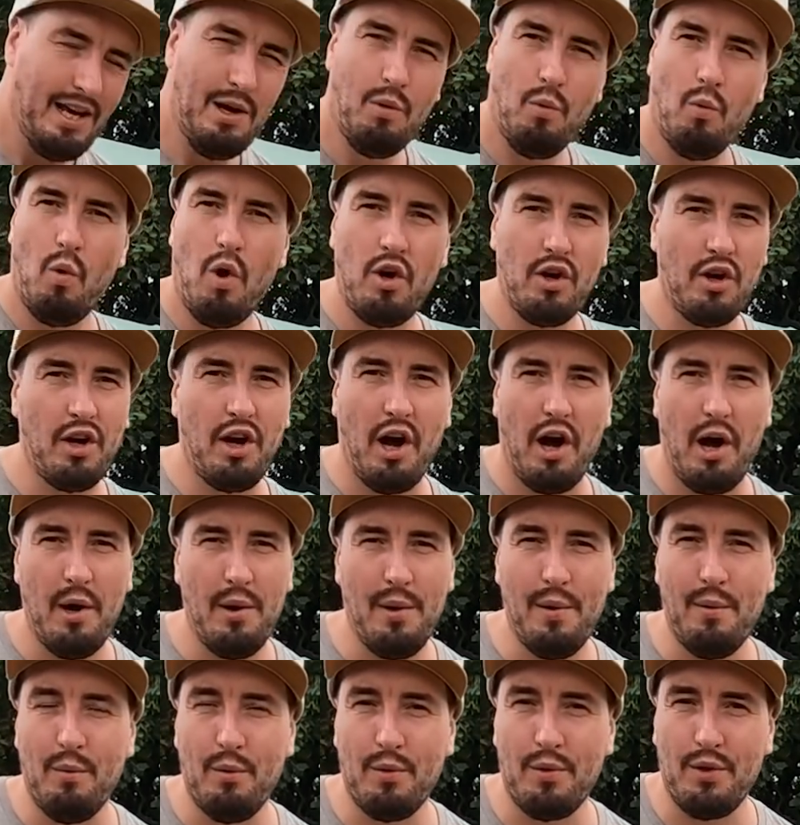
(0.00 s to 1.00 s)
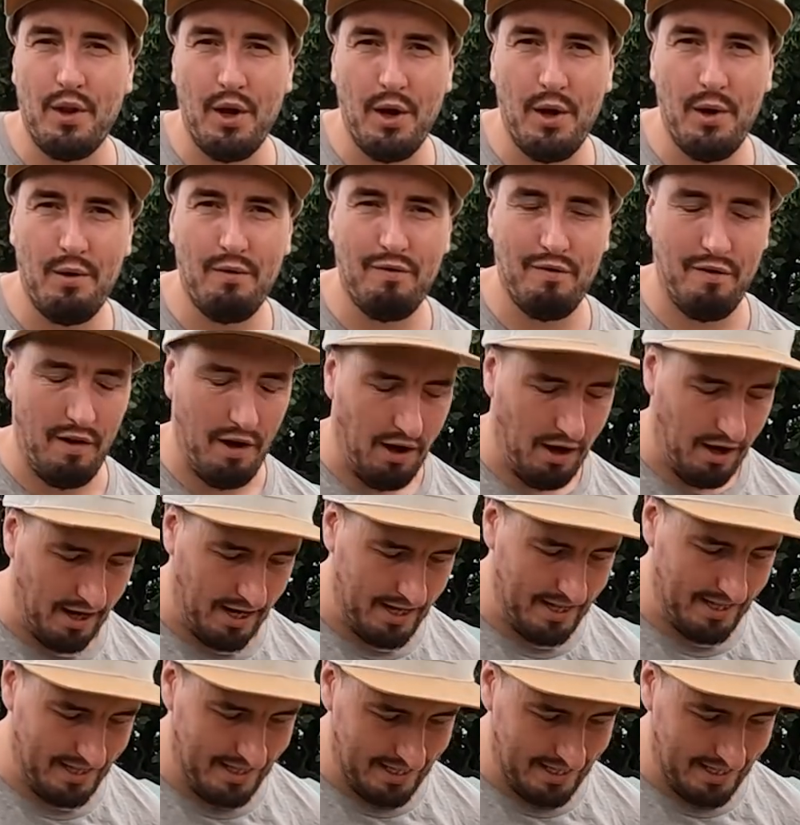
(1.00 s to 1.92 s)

one coat will do fine.